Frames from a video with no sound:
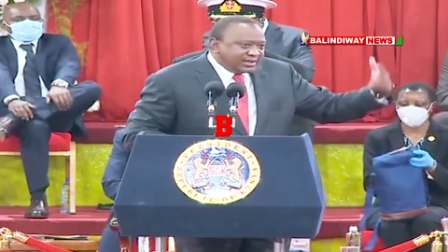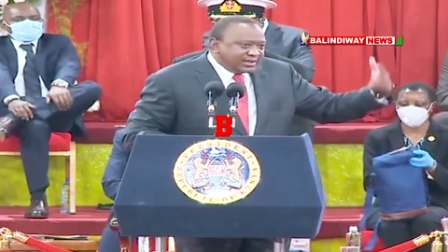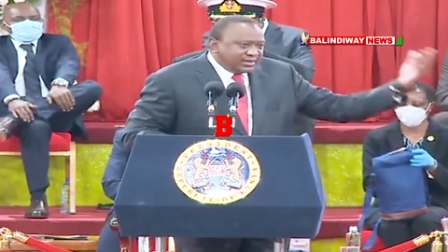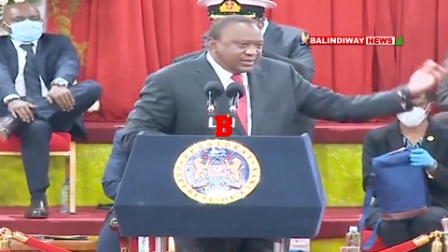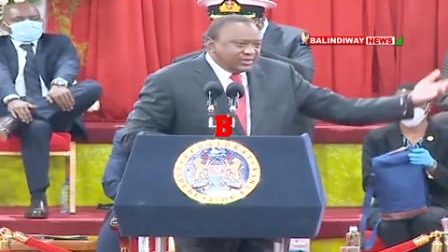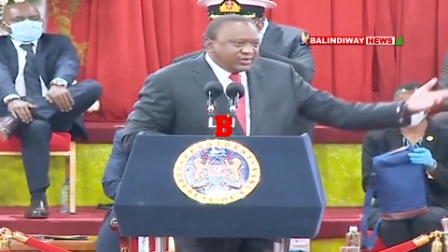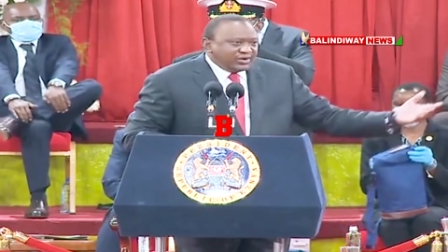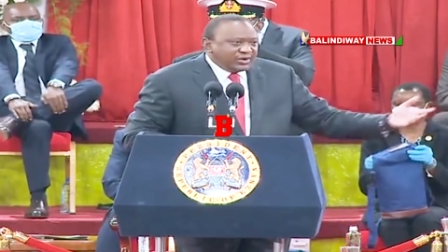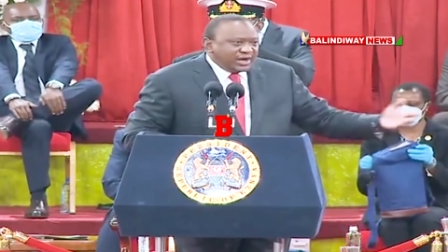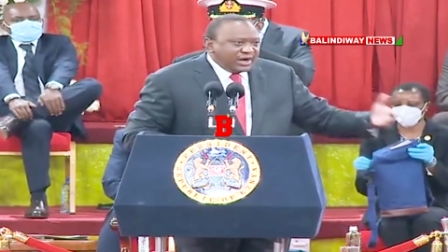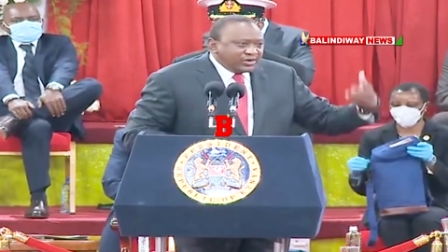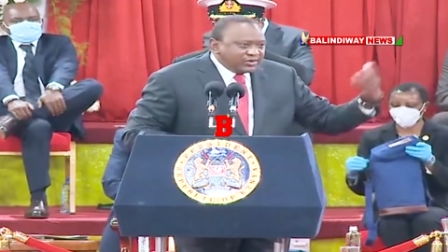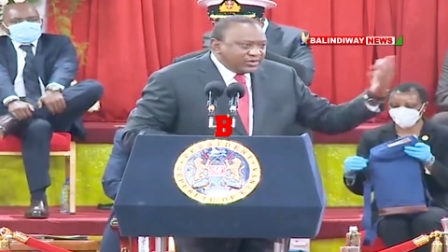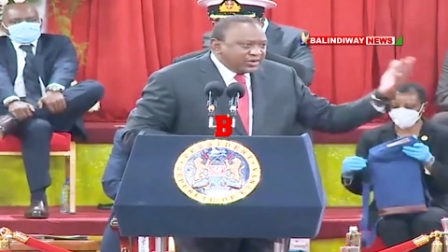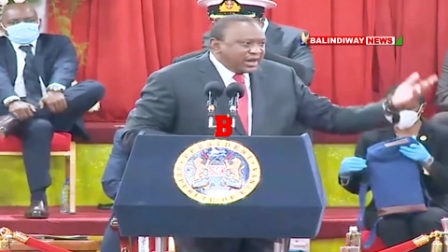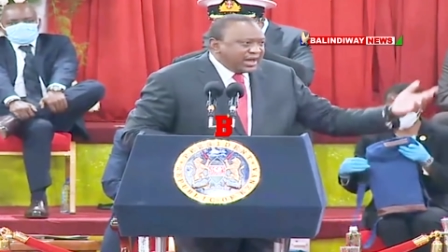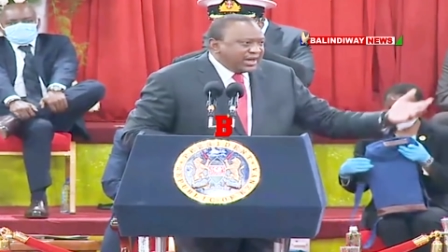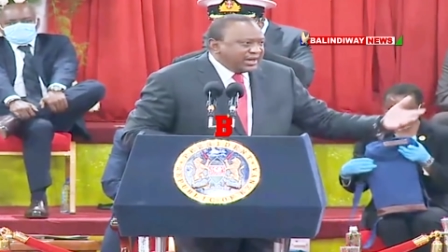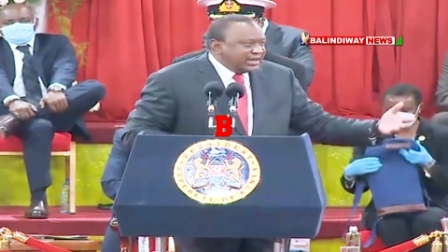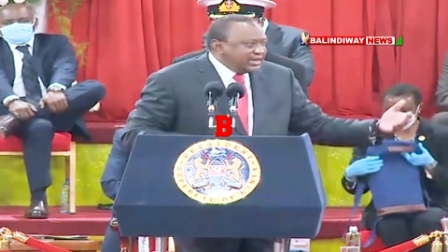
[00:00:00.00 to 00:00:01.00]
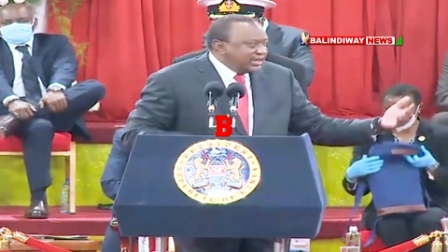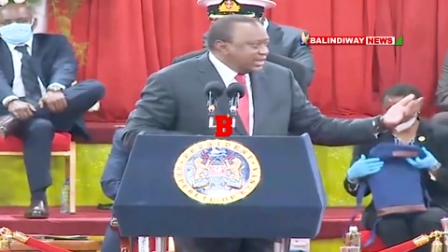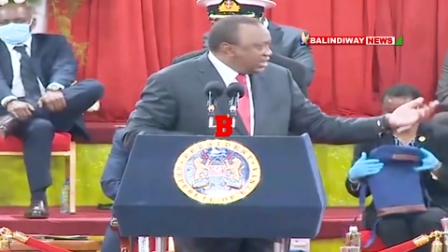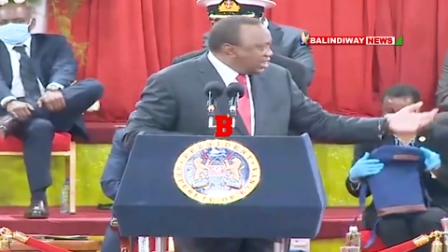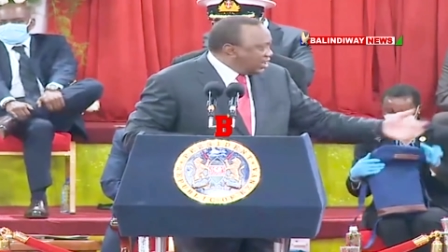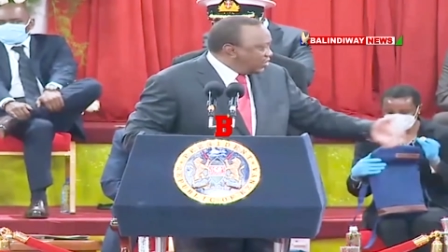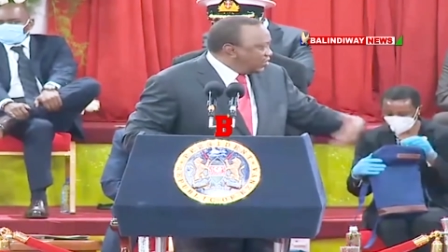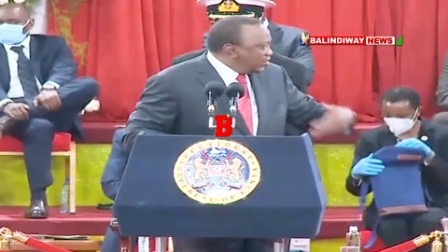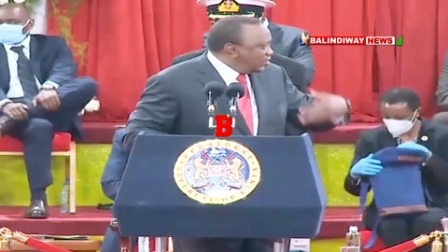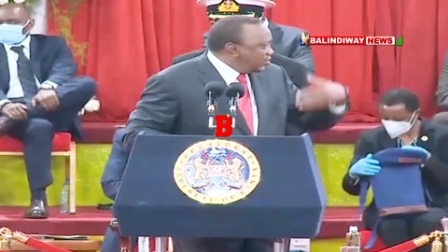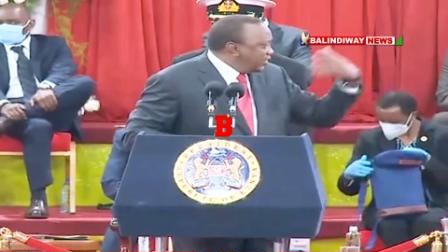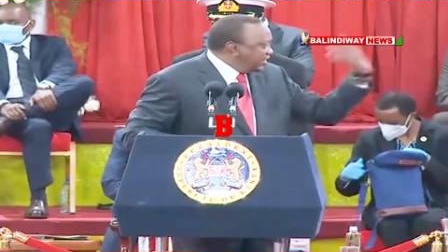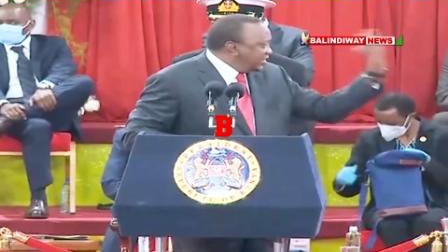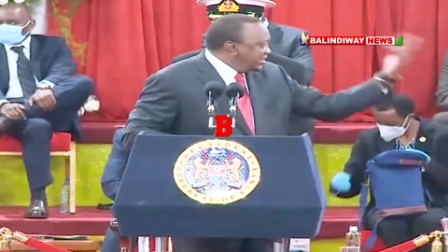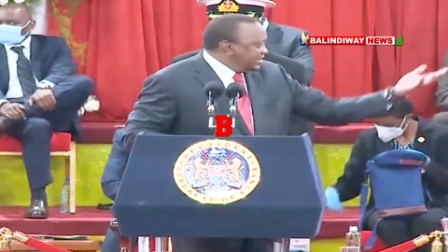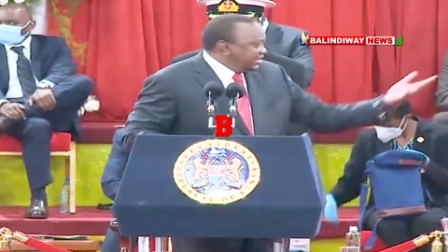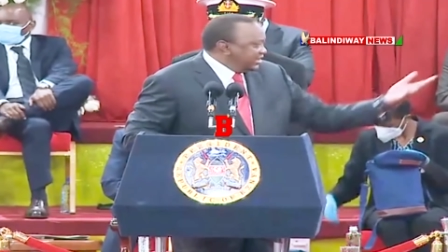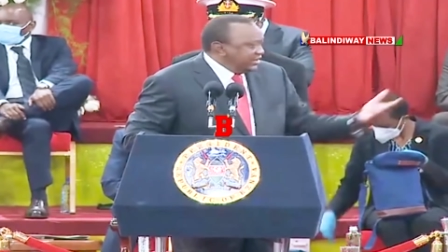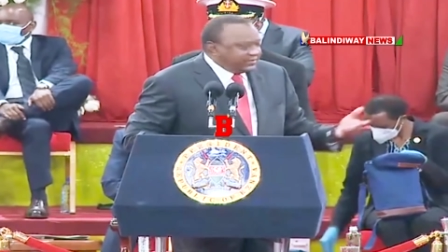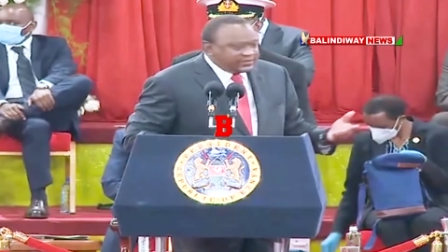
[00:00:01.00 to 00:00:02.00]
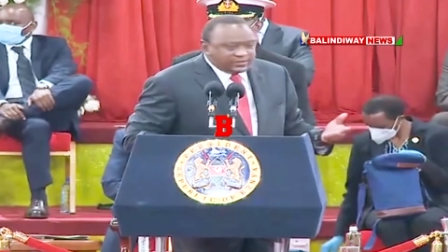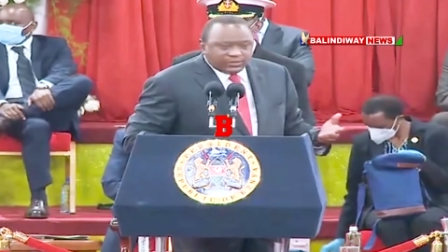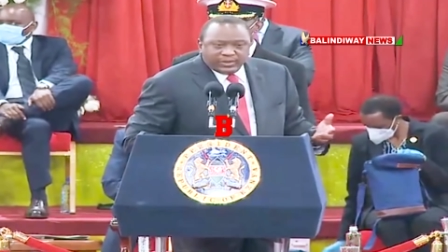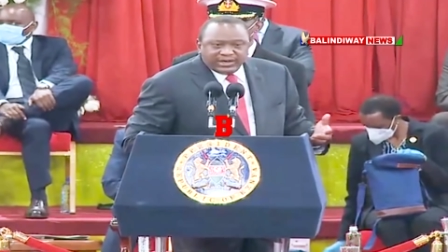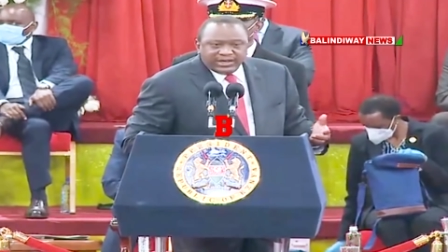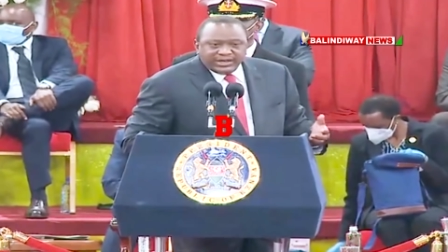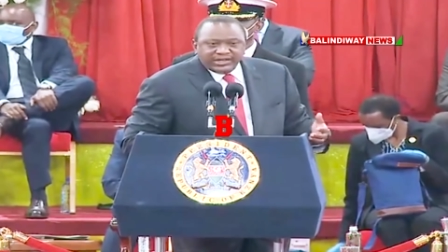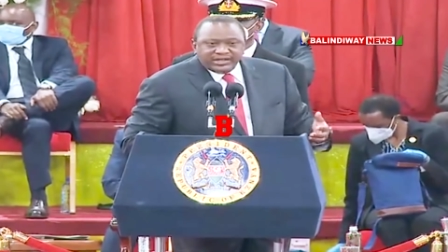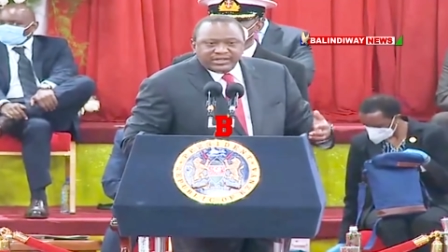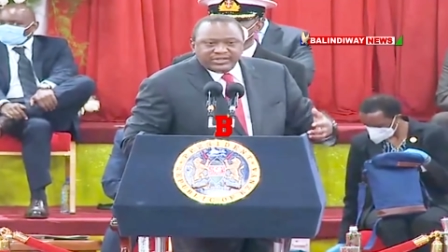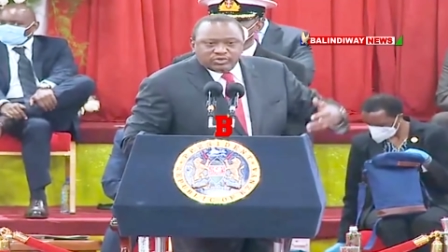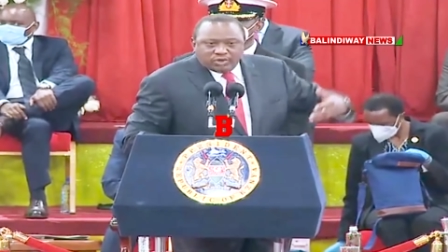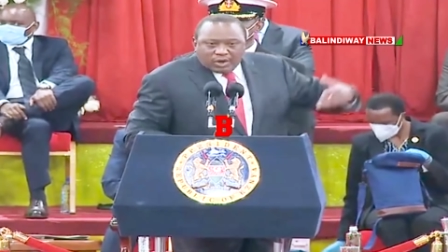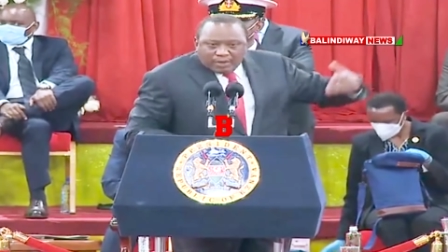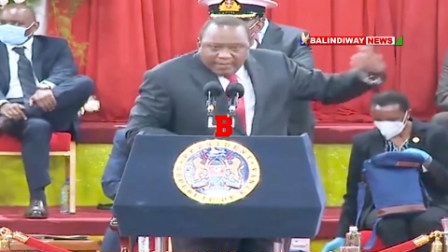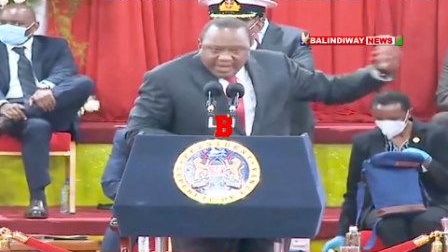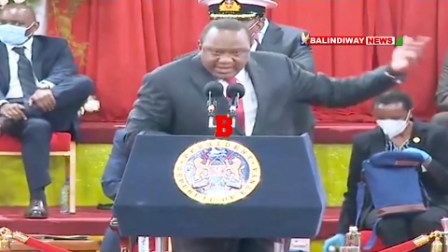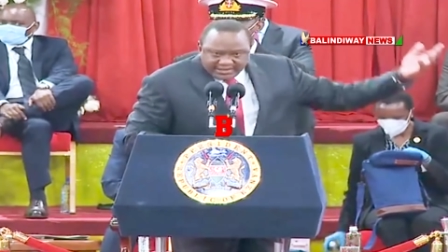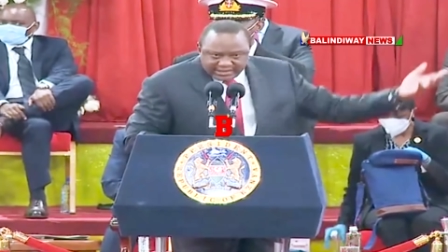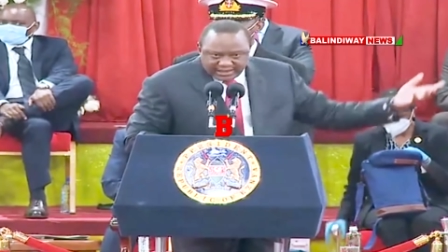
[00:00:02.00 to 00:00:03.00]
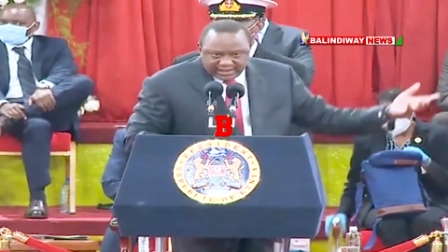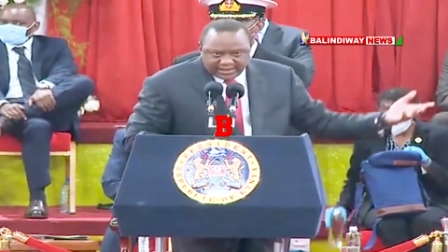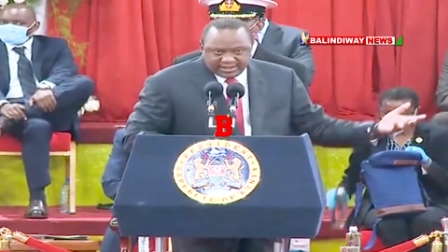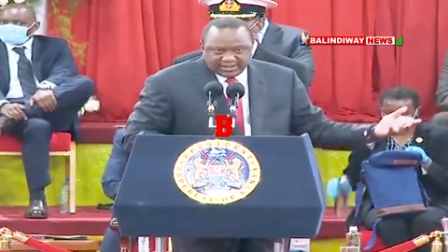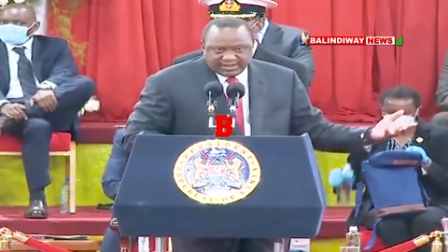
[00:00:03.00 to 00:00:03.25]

you know, a good idea always gives way to a better.